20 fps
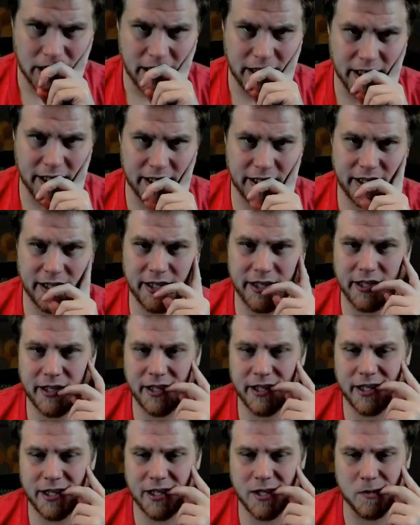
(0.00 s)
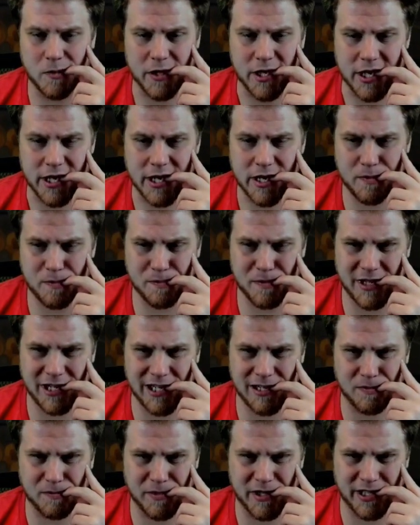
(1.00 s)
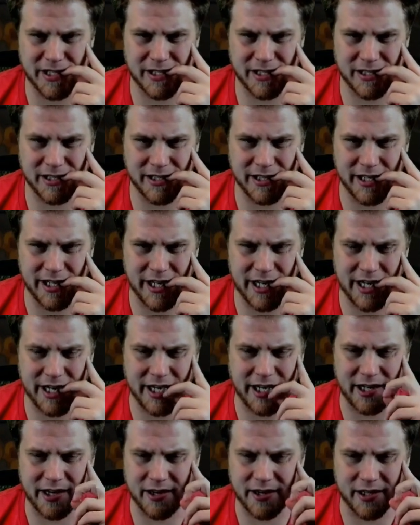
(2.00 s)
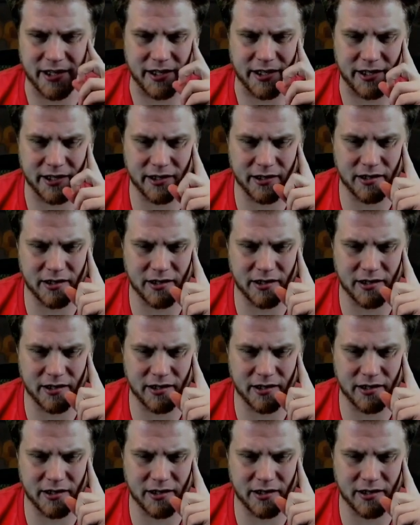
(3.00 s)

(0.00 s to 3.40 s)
And we can get back basically anything.